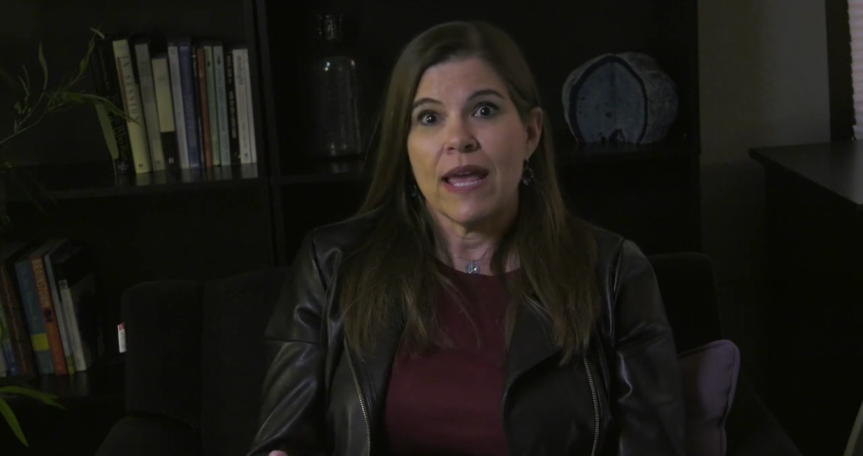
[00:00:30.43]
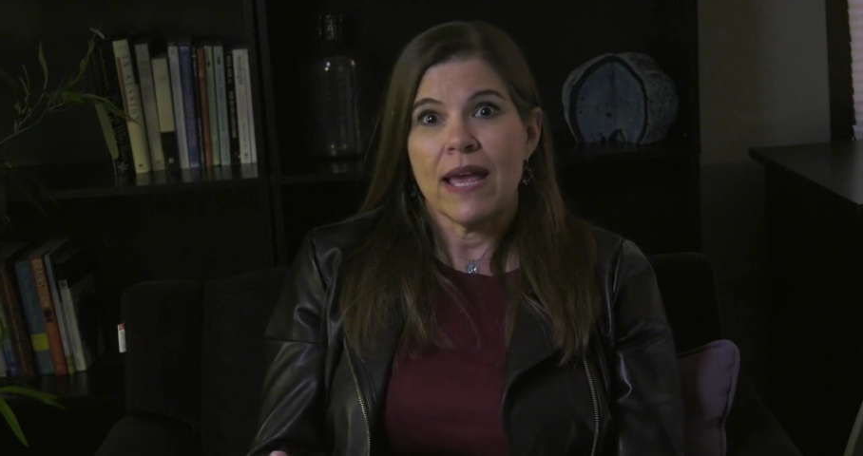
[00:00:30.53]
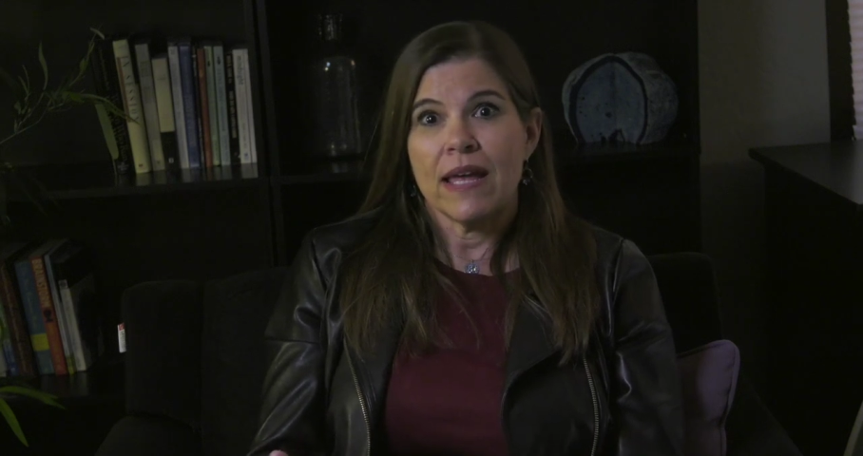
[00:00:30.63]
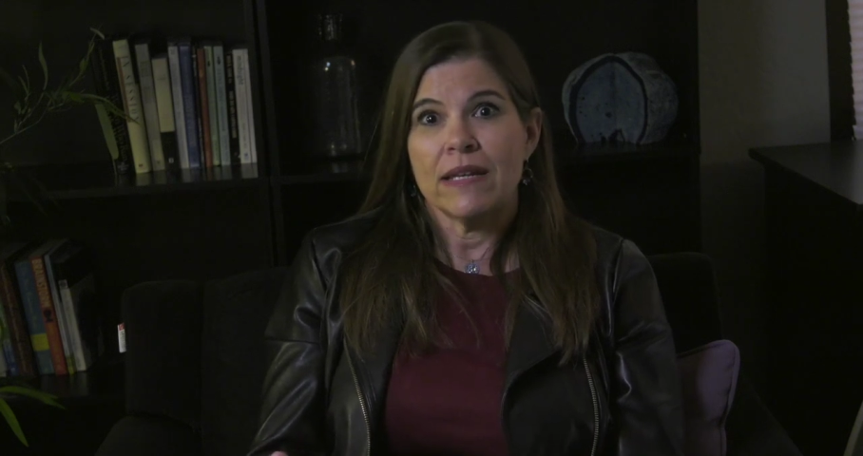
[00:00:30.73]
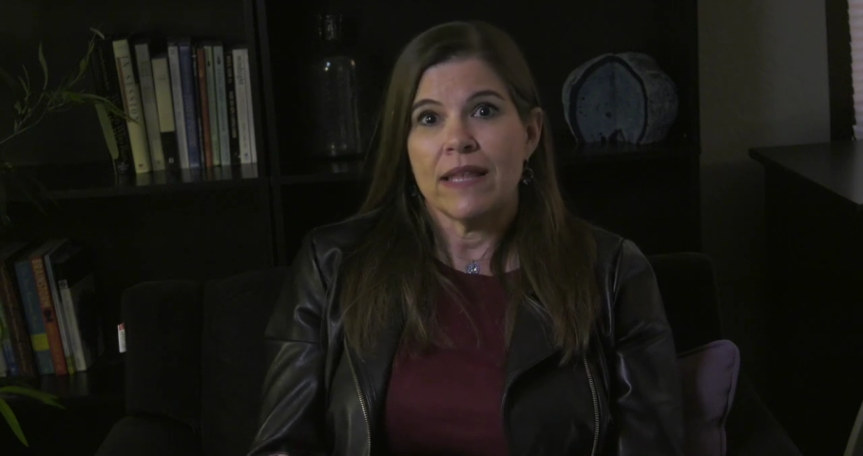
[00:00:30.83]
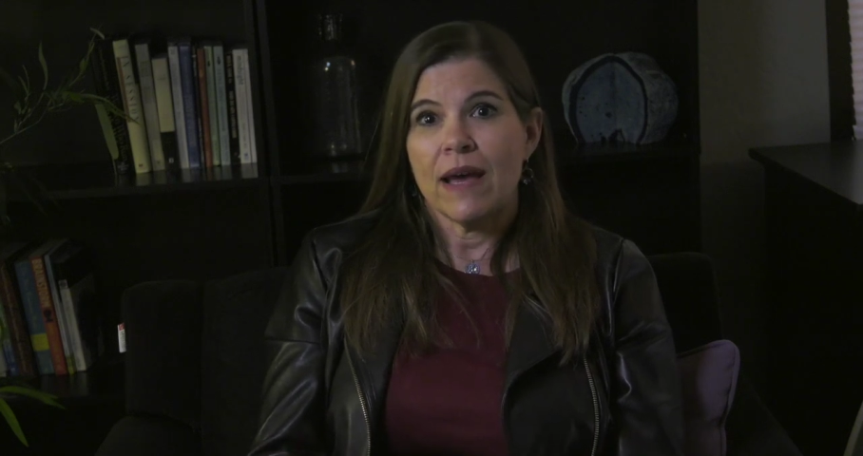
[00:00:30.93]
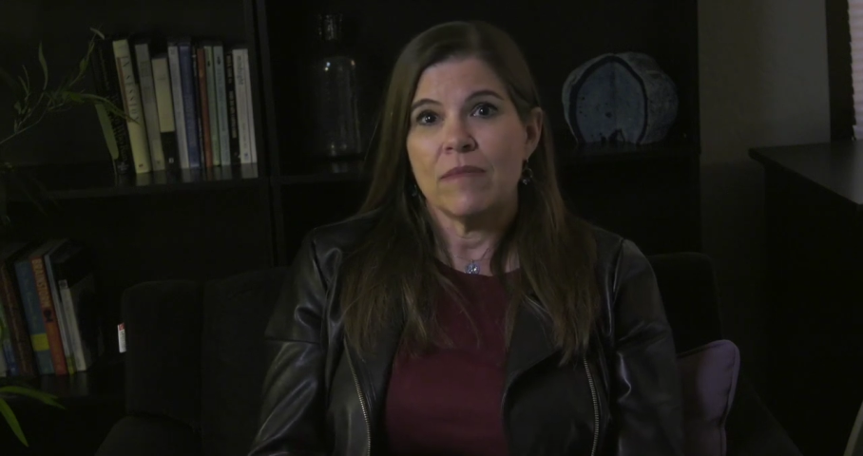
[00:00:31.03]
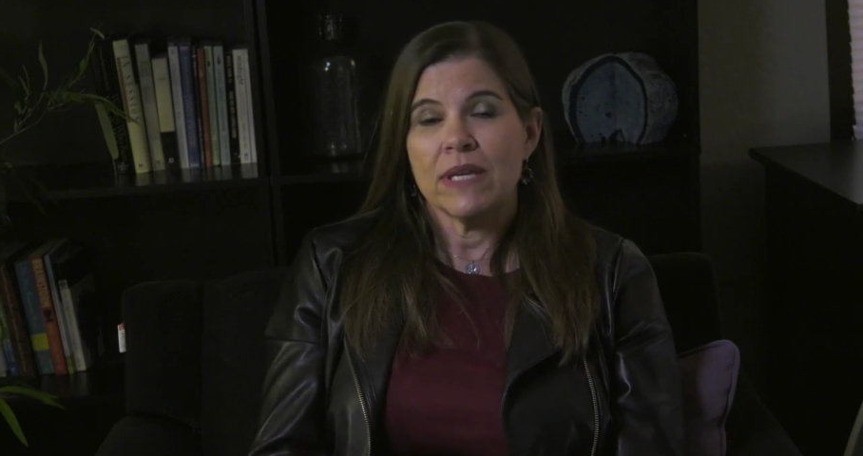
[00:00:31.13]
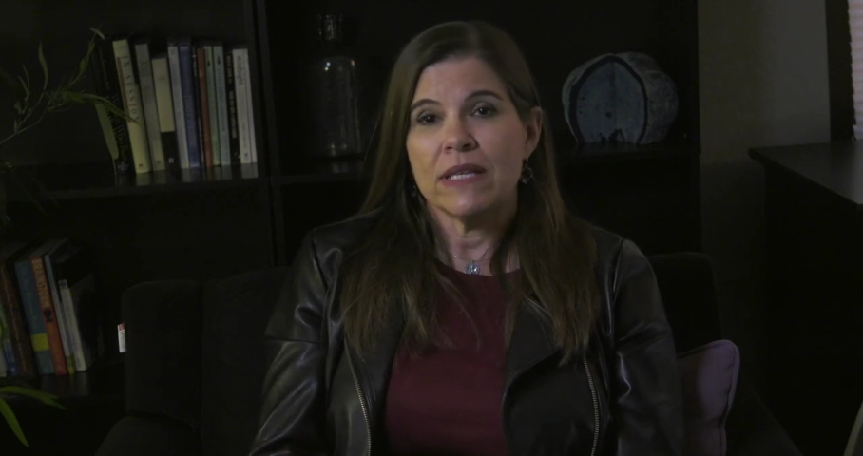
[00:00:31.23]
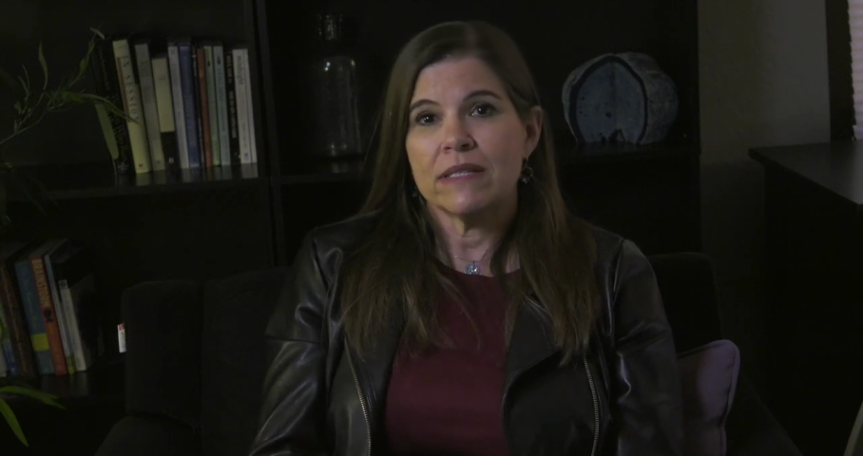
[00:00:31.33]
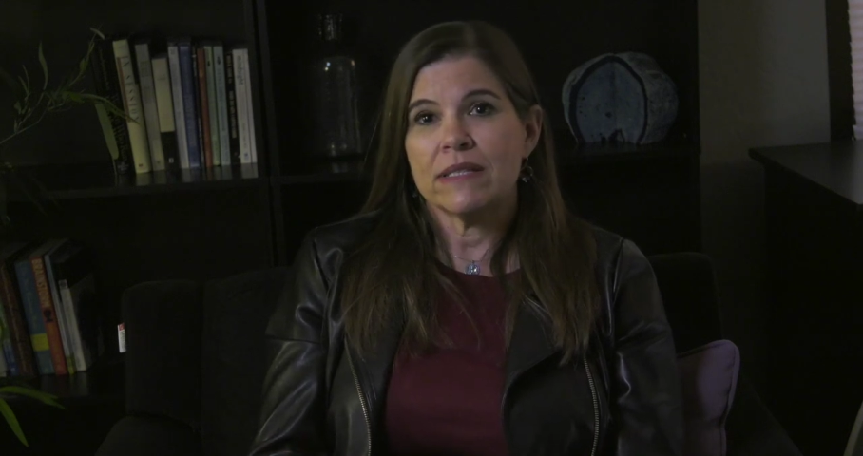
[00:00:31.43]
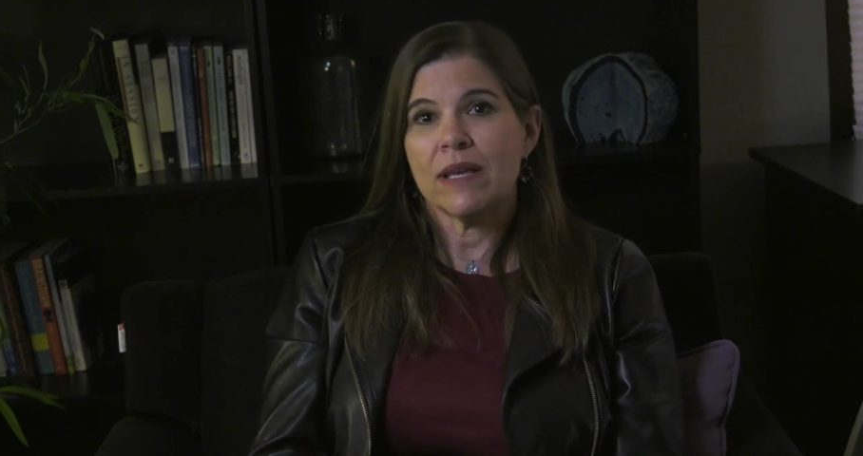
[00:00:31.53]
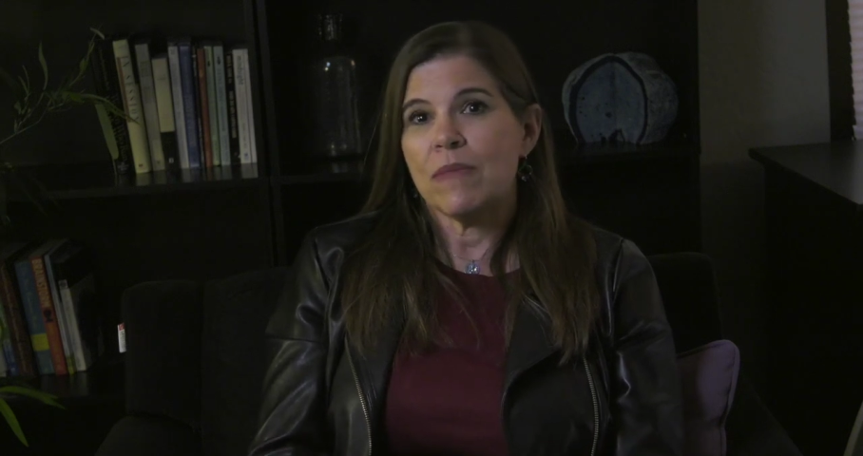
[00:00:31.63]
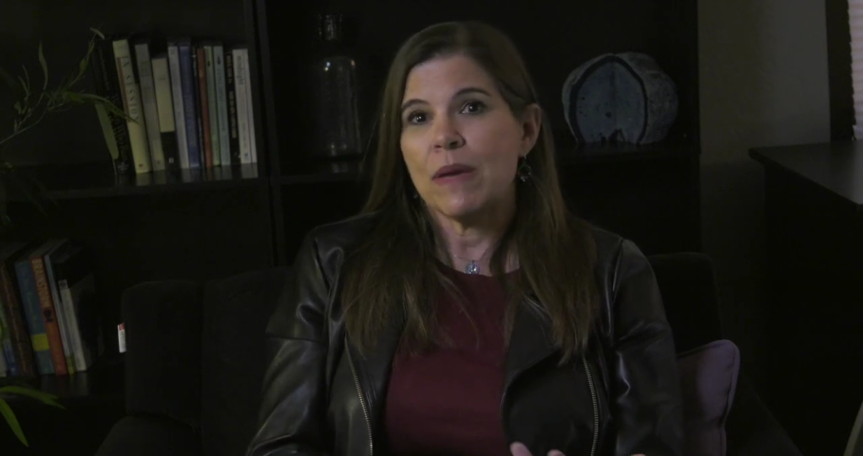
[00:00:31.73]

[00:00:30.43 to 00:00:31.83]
and that means that